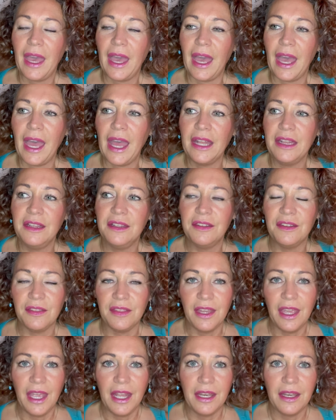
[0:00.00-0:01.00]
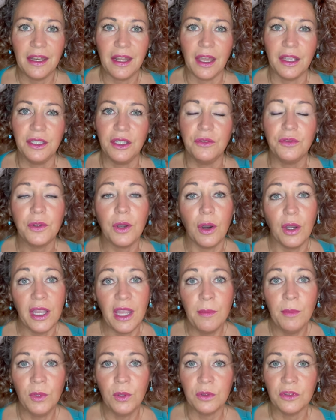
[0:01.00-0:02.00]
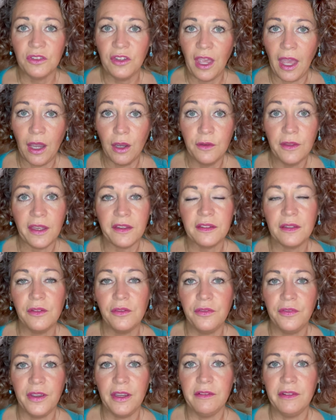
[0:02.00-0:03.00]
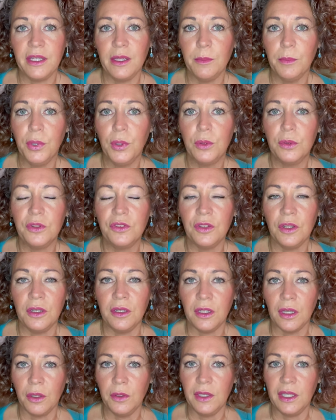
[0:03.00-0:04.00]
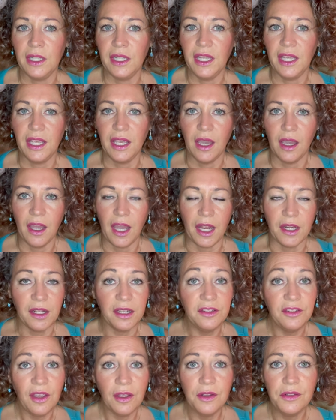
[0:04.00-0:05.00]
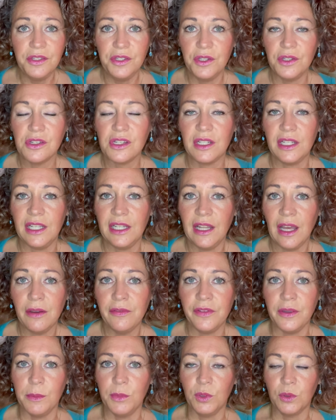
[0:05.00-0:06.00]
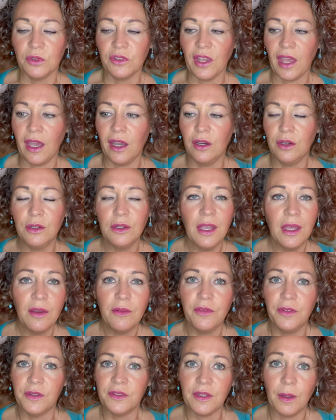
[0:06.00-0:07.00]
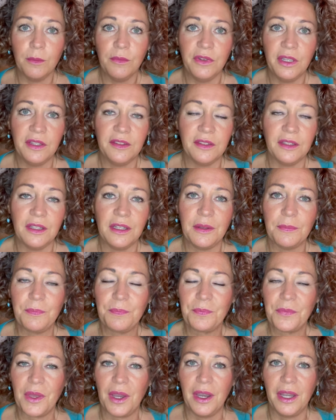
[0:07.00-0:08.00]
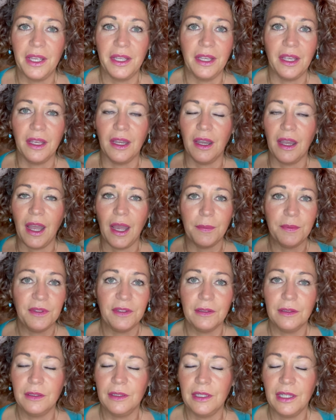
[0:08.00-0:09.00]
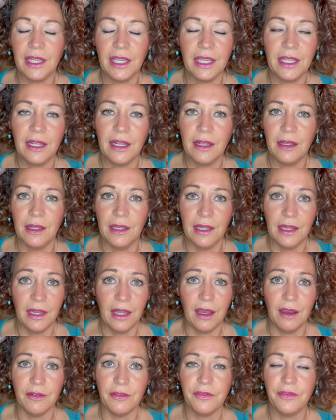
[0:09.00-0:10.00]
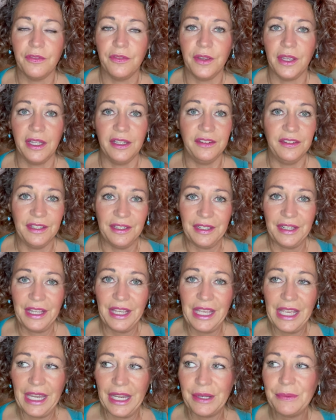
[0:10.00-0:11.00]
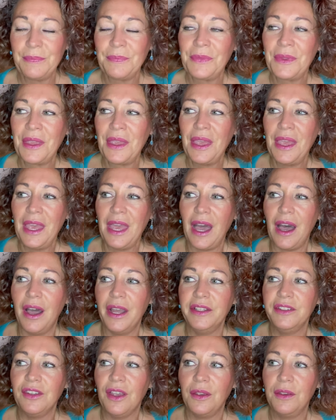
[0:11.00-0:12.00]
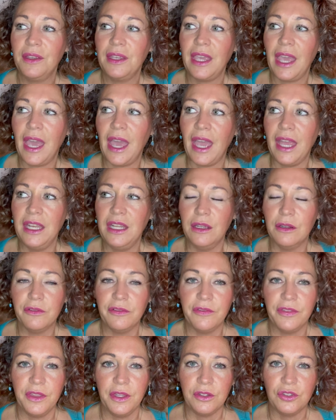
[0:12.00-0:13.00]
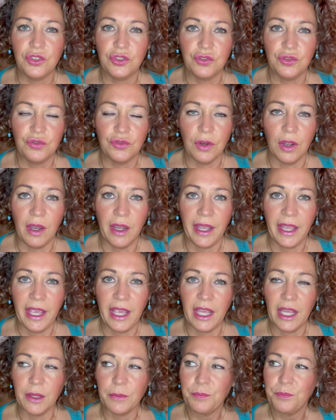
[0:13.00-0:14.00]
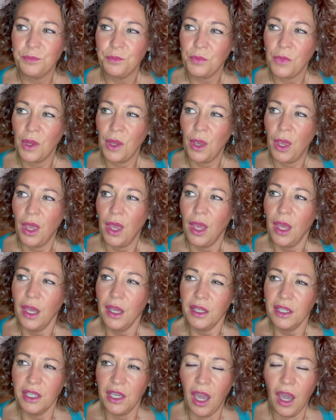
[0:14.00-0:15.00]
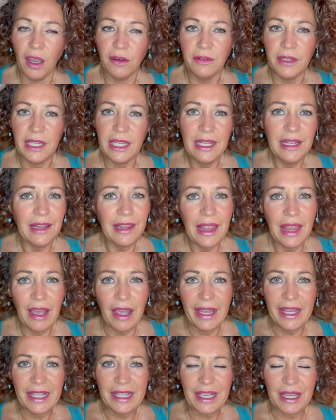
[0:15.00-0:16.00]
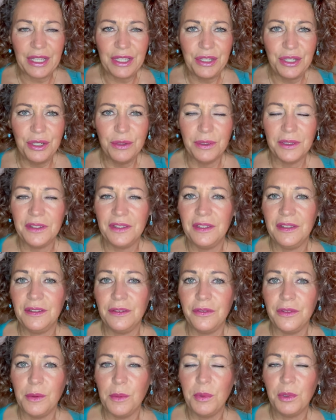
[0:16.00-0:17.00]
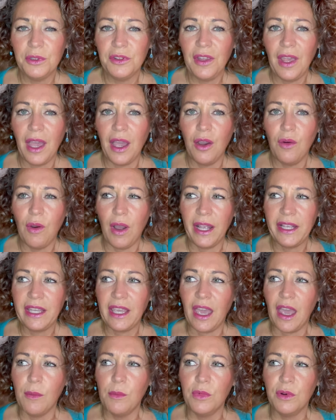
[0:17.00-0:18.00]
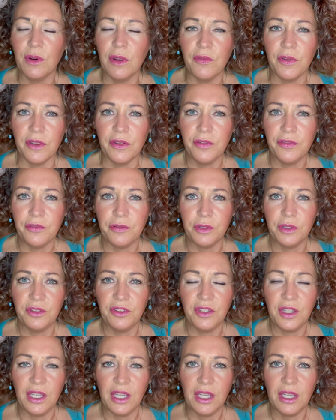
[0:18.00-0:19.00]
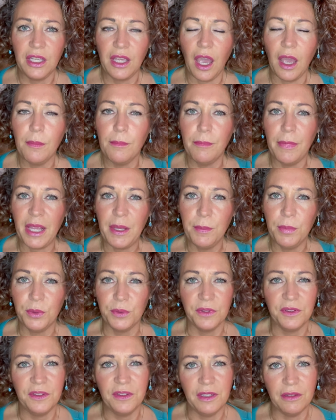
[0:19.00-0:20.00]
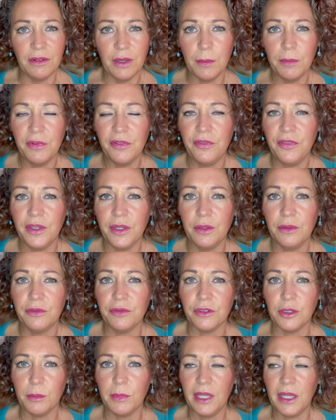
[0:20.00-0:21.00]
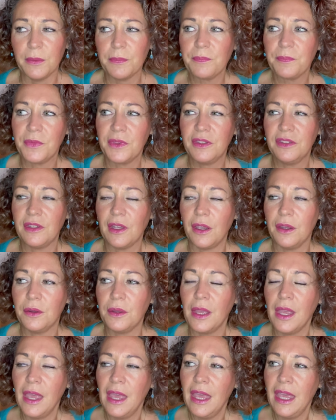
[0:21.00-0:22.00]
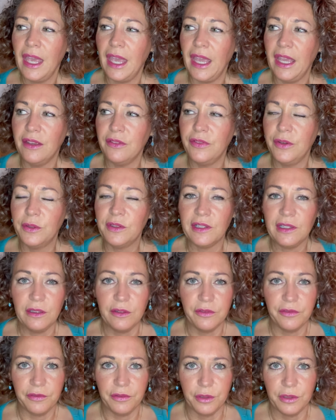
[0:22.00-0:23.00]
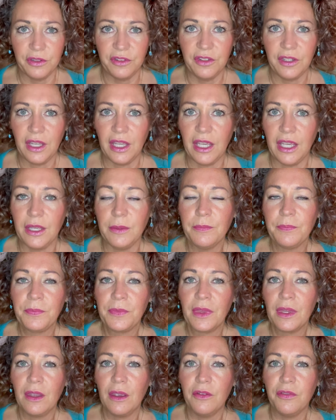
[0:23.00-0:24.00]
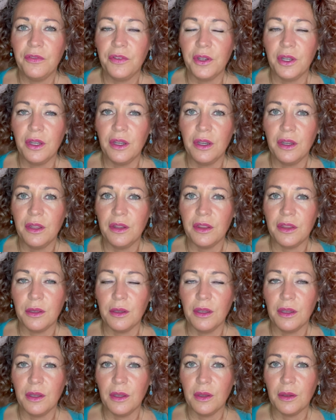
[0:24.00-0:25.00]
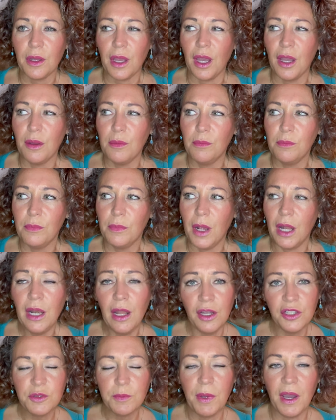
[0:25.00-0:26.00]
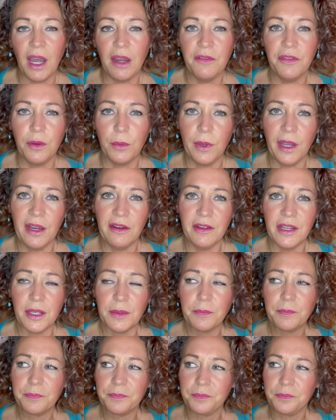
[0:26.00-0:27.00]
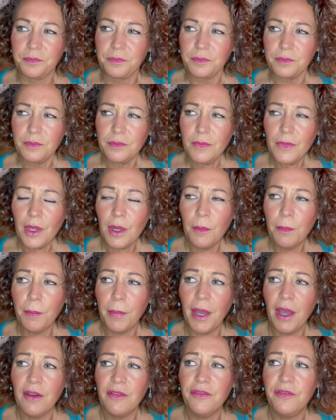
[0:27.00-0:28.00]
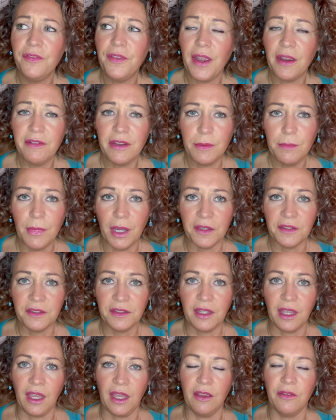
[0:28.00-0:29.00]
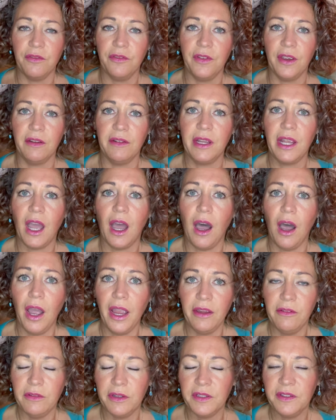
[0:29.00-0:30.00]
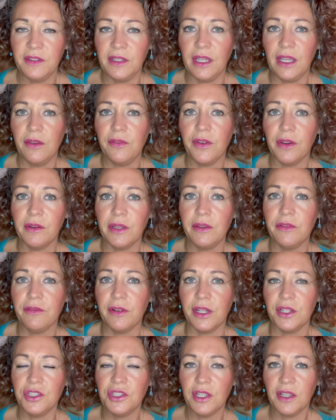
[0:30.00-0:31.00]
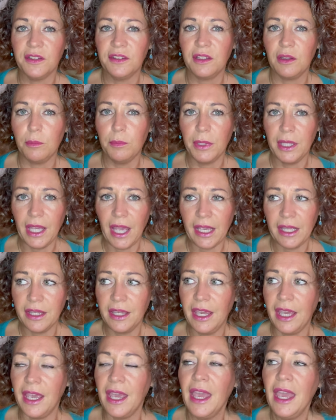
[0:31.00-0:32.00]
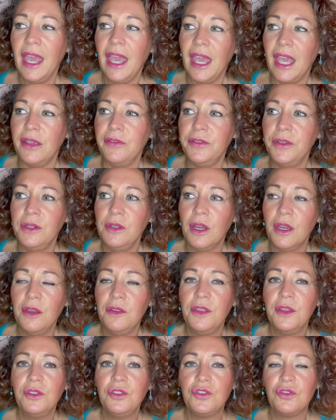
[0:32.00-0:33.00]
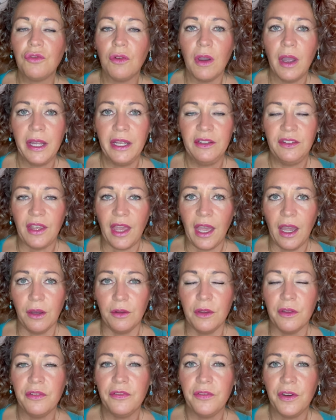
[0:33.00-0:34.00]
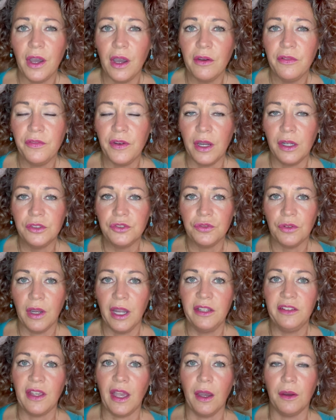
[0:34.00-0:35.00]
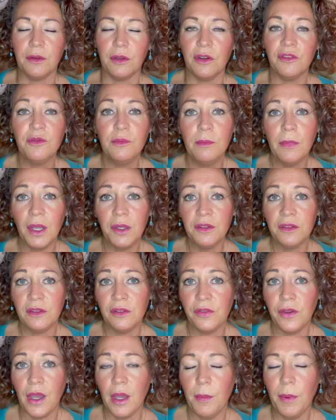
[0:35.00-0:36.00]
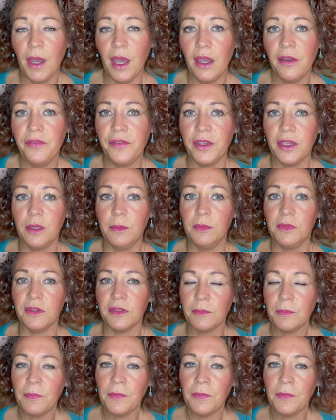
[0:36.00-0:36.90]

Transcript: And then you've got immortelle, that's a very important note in here. And I don't usually love immortelle, for some reason I absolutely love it in here. I don't get any of the dry curry like nuances of immortelle. I get more of a fruity maple syrup feel from it. So it feels a little fruity for the a large part of the wearing, but very musky, very irisy, very Francesca Bianchi. If you know the dry down, the far, far dry down of most of her perfumes,